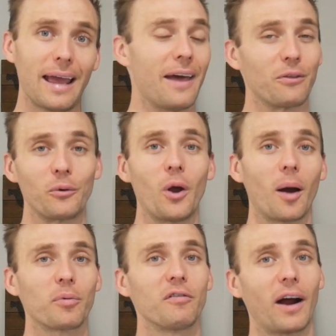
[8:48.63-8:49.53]
and they're
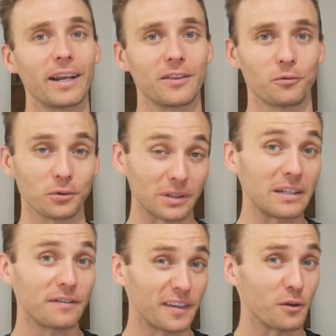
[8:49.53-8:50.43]
not providing the
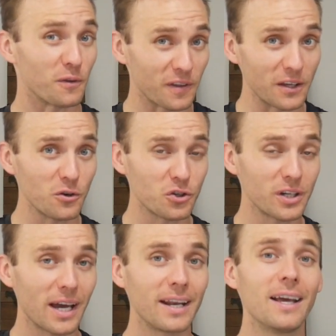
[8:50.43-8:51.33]
relief that you think you should
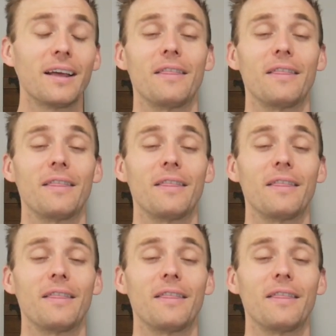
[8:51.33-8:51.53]
get,